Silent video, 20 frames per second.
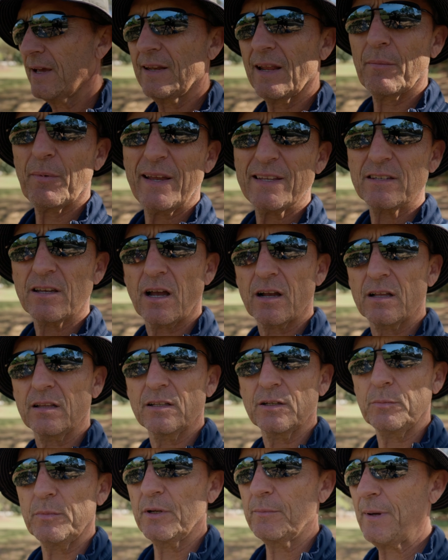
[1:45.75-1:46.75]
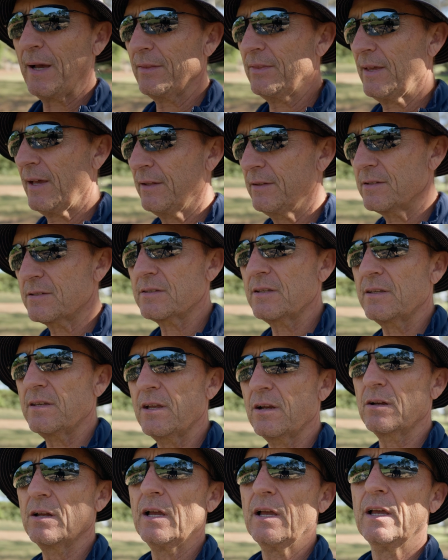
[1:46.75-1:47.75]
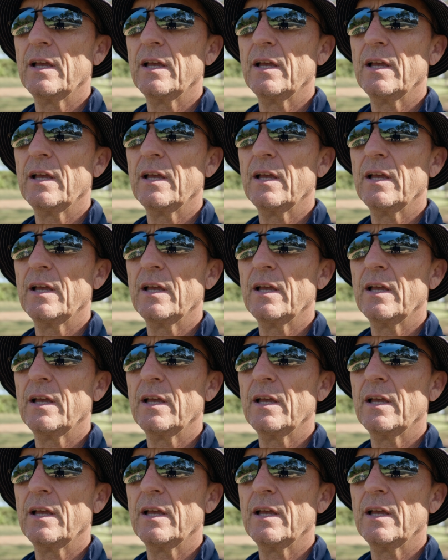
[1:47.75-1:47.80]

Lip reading: And I might talk a little bit about that in this thing here.